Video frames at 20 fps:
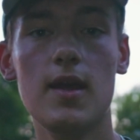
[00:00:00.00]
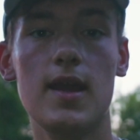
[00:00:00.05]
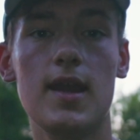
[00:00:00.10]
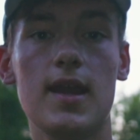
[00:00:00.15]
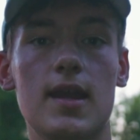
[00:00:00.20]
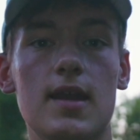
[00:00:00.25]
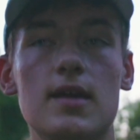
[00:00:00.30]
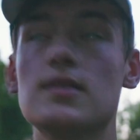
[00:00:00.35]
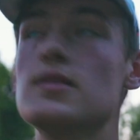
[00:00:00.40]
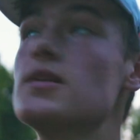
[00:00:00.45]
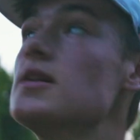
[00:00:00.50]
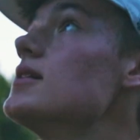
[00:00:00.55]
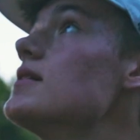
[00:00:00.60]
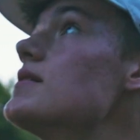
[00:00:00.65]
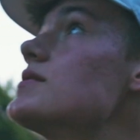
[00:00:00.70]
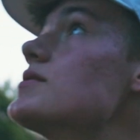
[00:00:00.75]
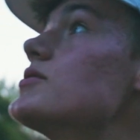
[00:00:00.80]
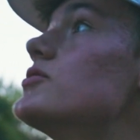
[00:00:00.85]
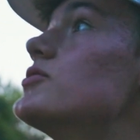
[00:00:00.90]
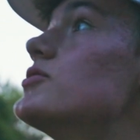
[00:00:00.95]
and
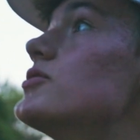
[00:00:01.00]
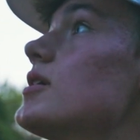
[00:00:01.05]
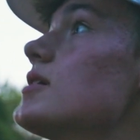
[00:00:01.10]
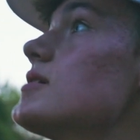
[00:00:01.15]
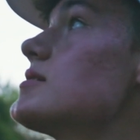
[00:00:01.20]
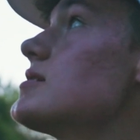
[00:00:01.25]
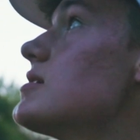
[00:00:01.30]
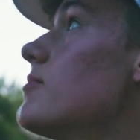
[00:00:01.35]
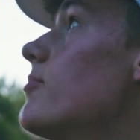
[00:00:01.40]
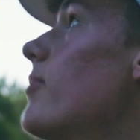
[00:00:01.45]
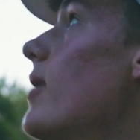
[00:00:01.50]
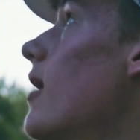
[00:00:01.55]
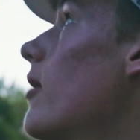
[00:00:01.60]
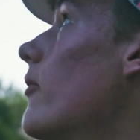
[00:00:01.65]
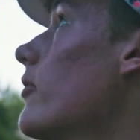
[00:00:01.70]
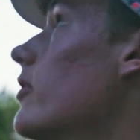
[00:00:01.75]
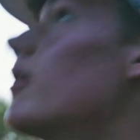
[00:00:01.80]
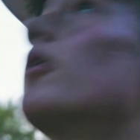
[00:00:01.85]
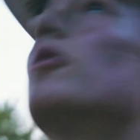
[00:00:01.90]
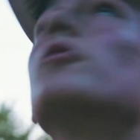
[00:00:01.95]
it's just
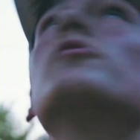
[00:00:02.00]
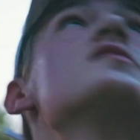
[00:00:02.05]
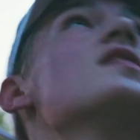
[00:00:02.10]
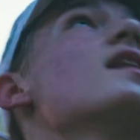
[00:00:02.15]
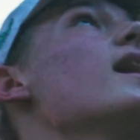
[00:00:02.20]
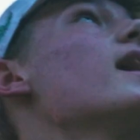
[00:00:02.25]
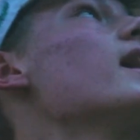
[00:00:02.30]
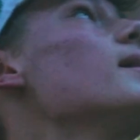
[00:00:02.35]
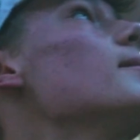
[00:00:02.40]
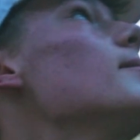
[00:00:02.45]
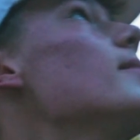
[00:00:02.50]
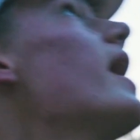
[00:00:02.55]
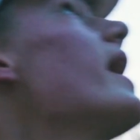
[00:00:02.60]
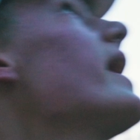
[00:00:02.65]
about go time.